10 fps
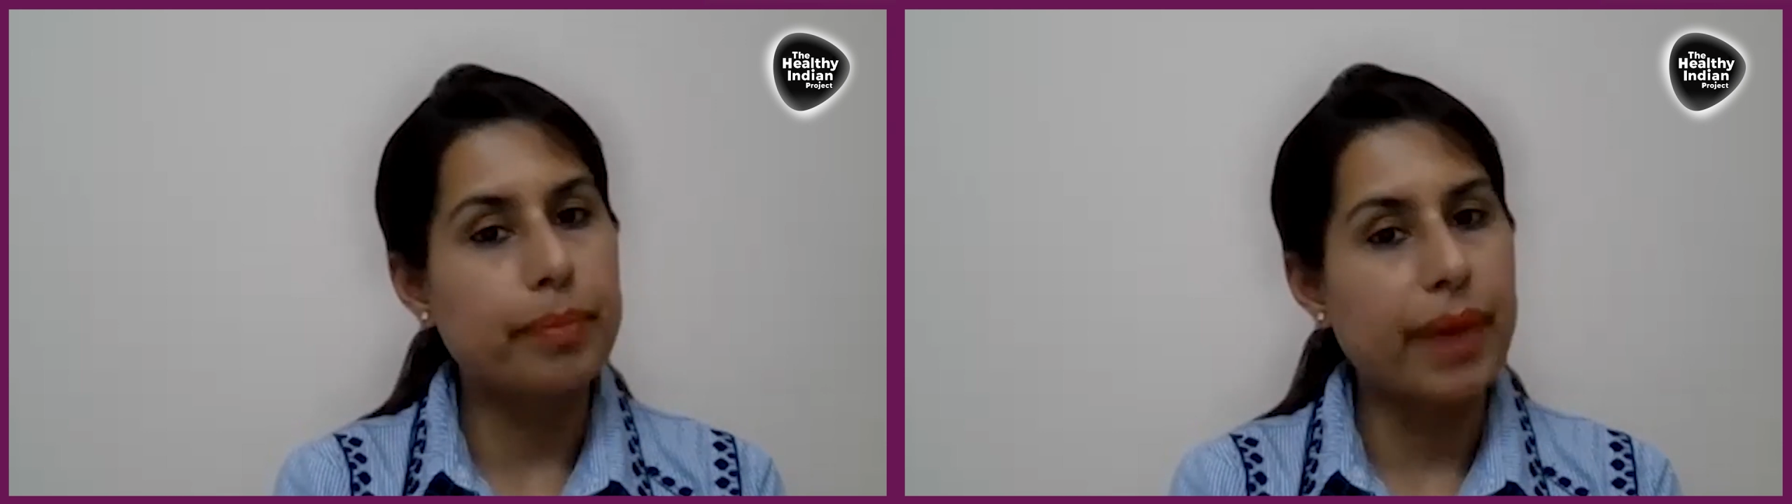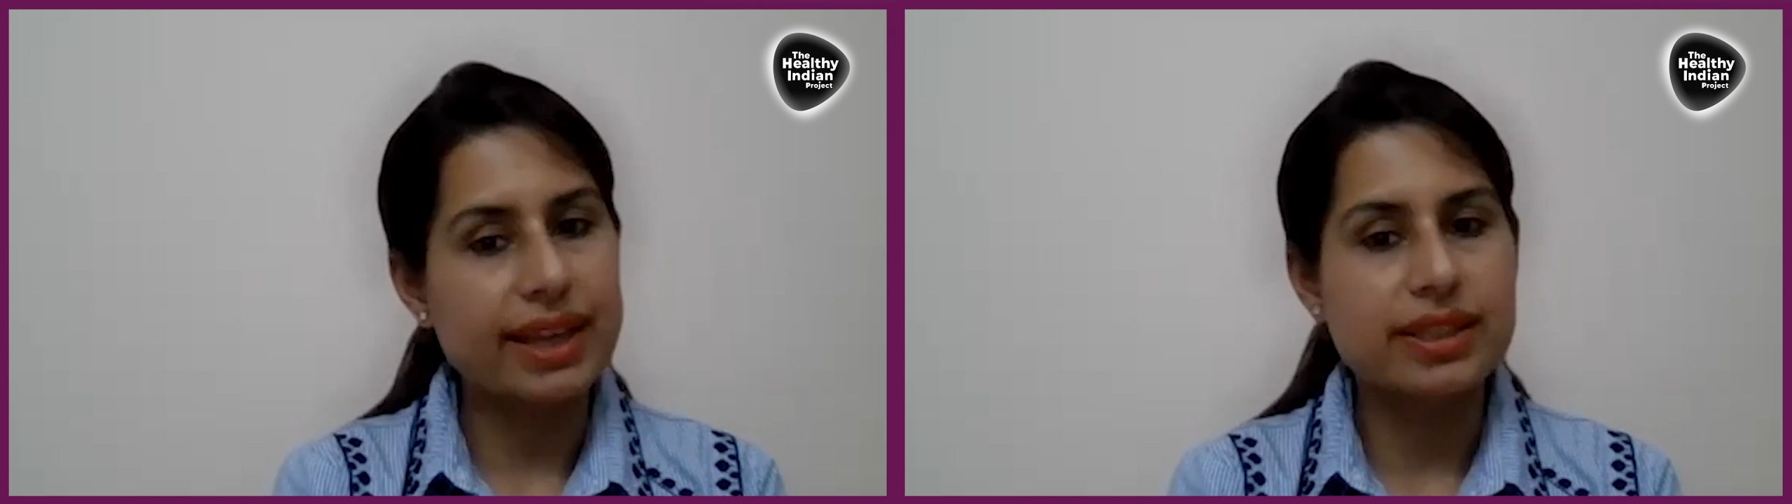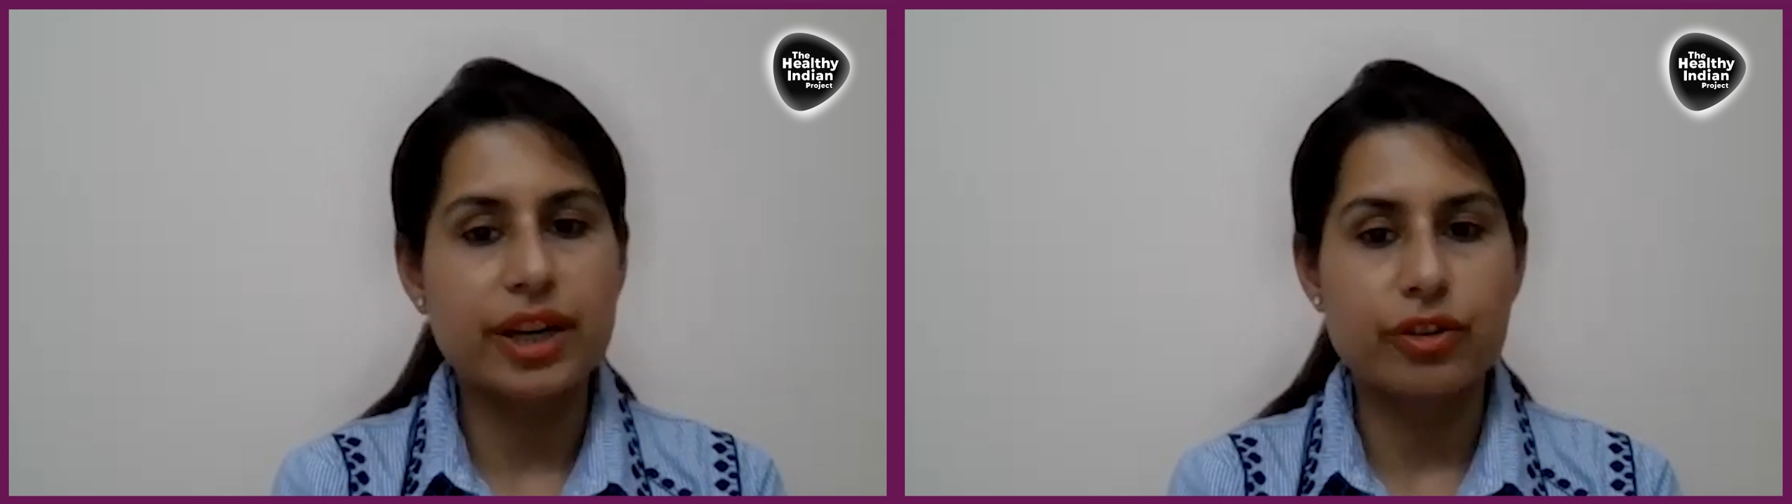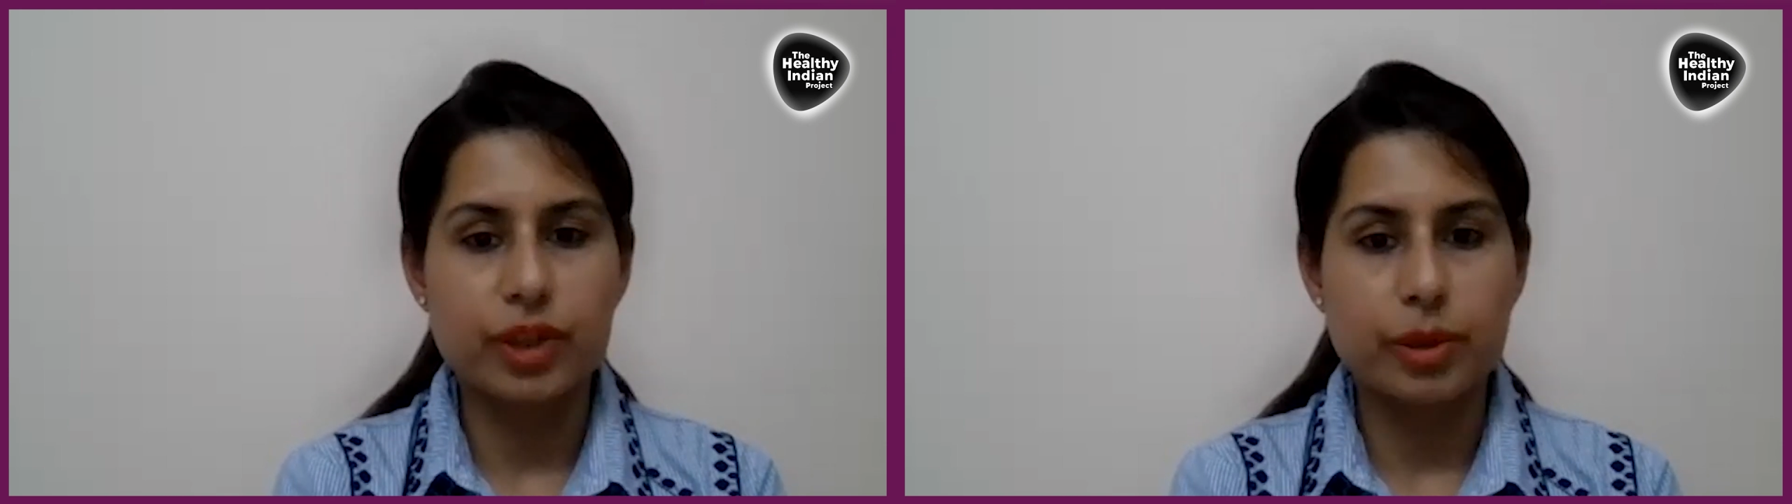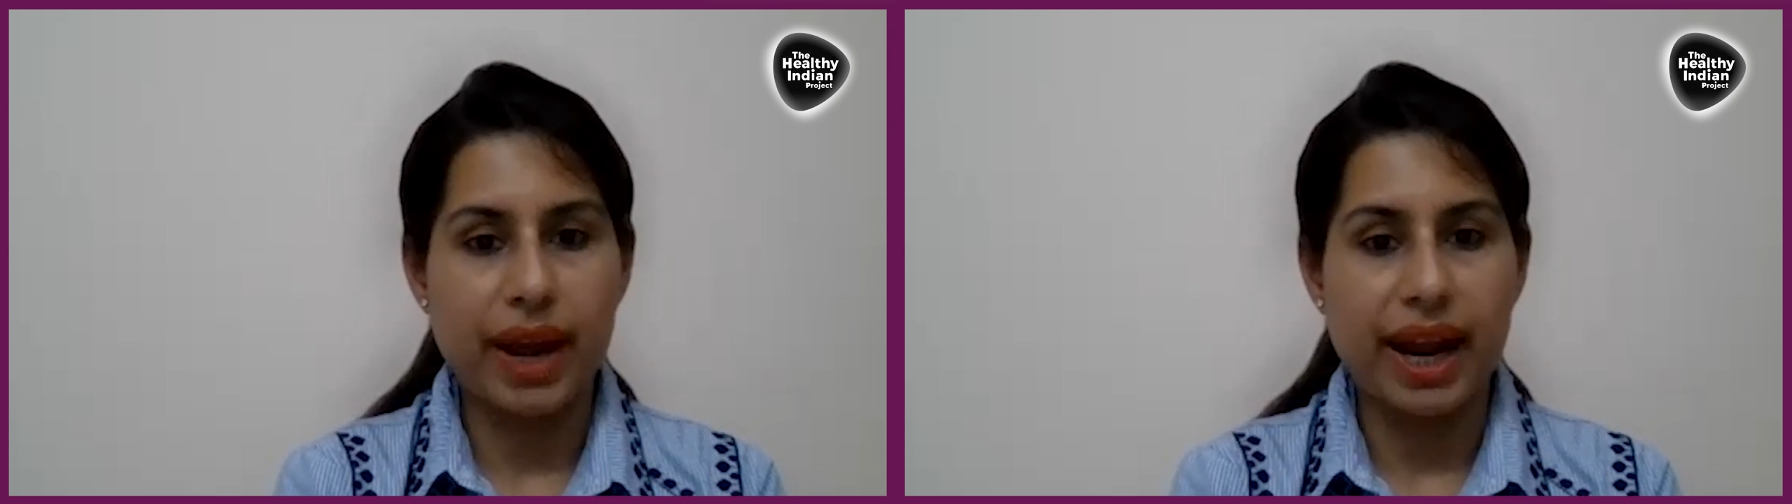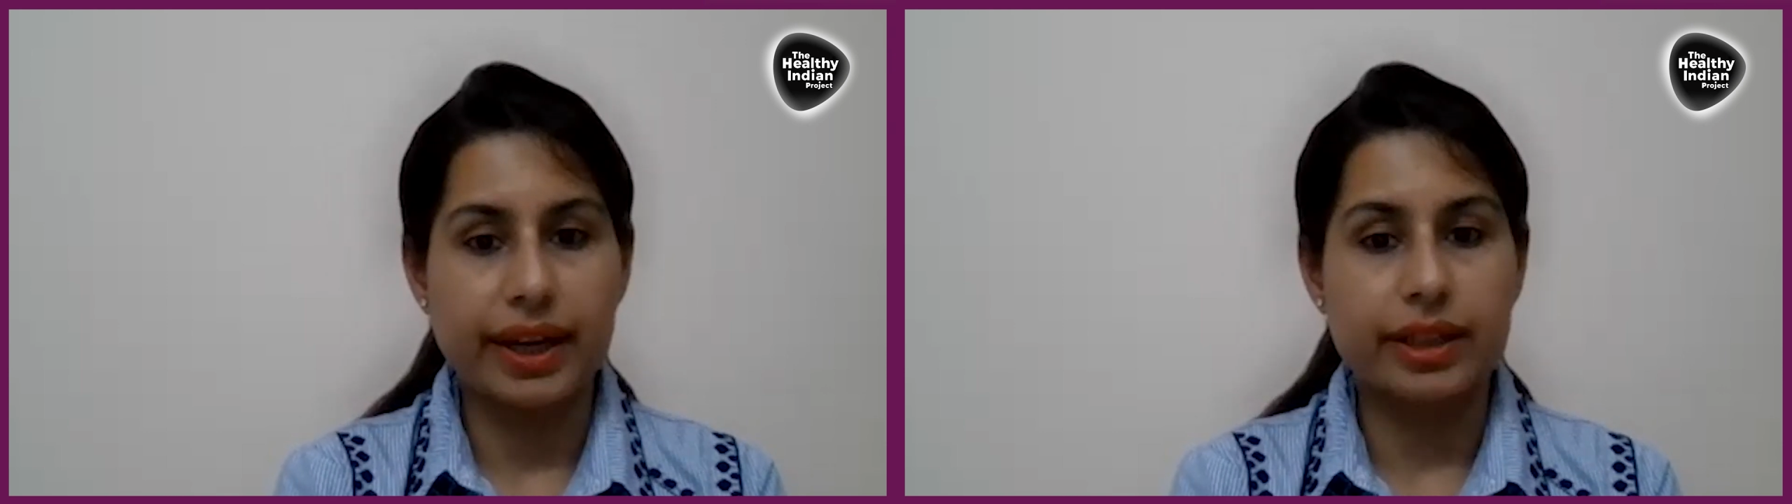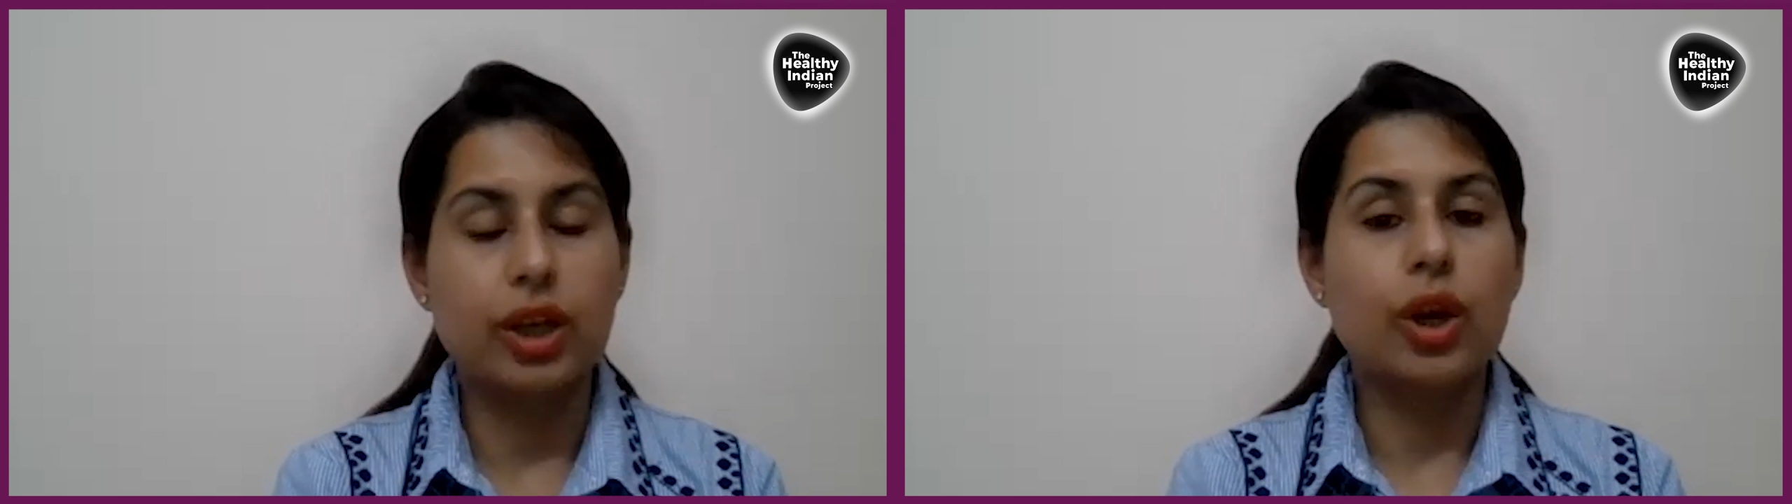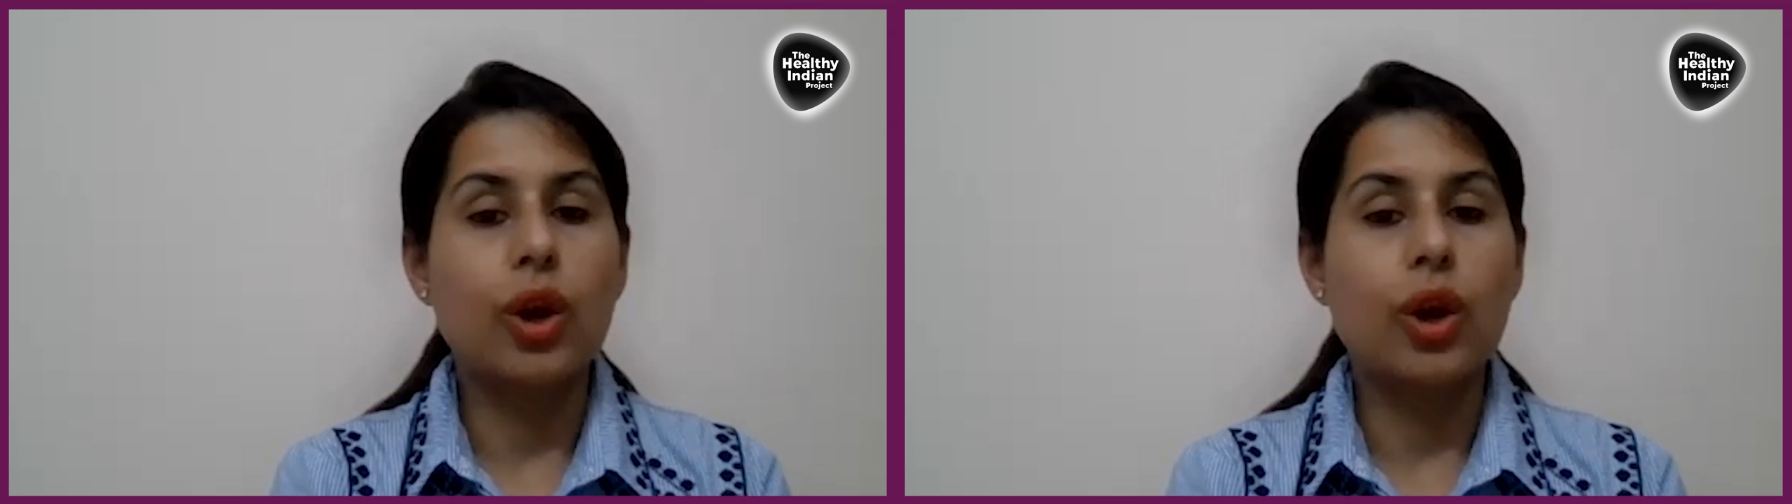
back side of the packet.